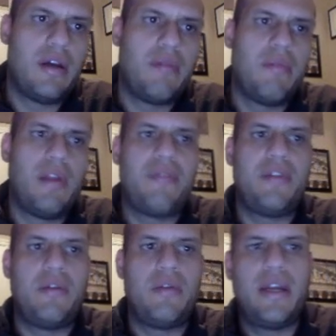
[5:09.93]
left
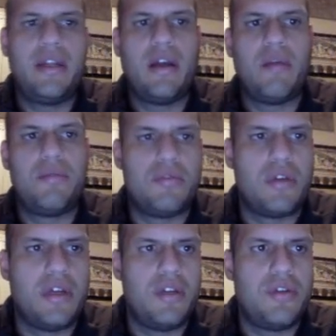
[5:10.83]
and right up to
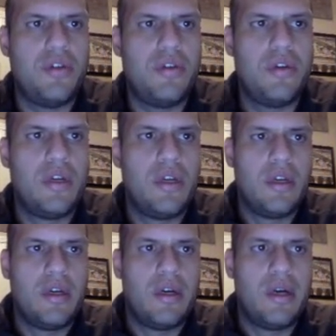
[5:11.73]
32.
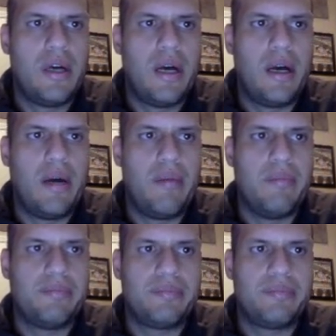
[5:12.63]
I'm